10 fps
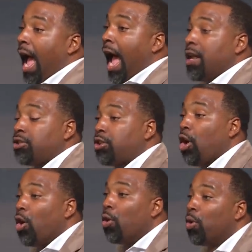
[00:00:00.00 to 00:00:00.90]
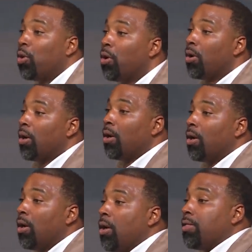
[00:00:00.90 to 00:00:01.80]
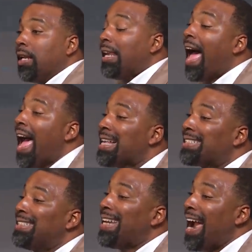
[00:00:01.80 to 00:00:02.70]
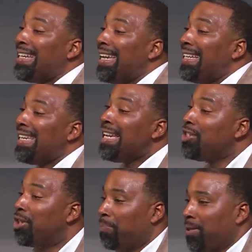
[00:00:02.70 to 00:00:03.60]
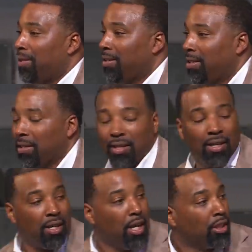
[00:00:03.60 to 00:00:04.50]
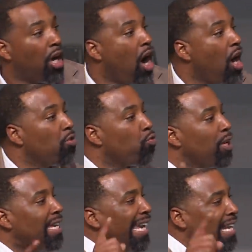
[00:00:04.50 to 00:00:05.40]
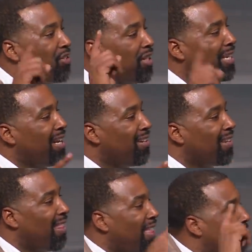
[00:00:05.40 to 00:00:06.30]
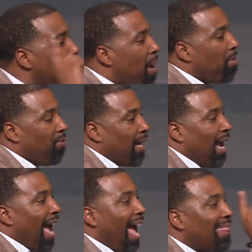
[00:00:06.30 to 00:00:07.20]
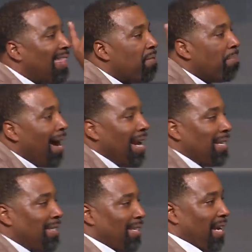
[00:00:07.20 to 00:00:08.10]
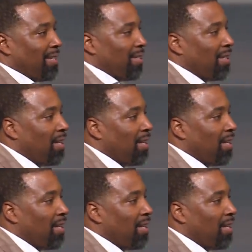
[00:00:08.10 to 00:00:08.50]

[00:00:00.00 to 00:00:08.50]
And so, the last night in Egypt, God re engineered their memory and their mindset